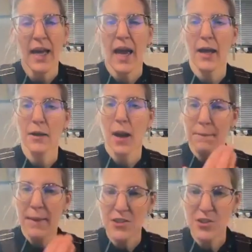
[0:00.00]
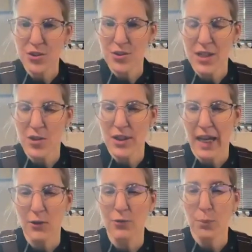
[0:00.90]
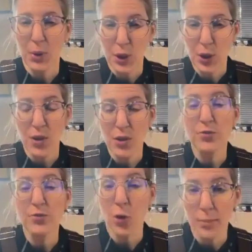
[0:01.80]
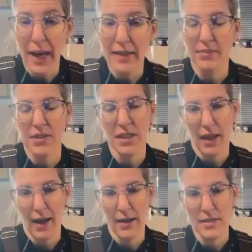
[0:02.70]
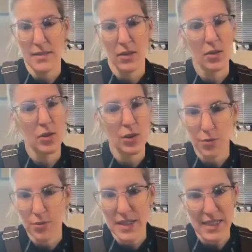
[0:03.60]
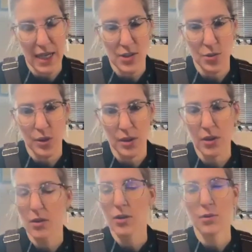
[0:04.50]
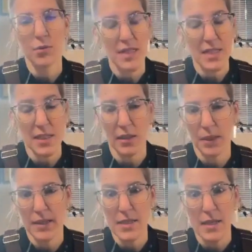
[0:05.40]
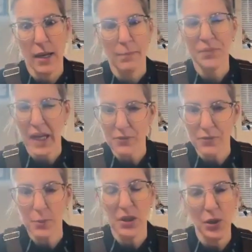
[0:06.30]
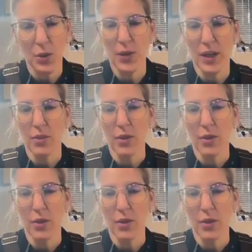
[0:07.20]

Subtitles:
and make sure that you're getting familiar with the format of the class. Look through the schedule, look through the syllabus, get familiar with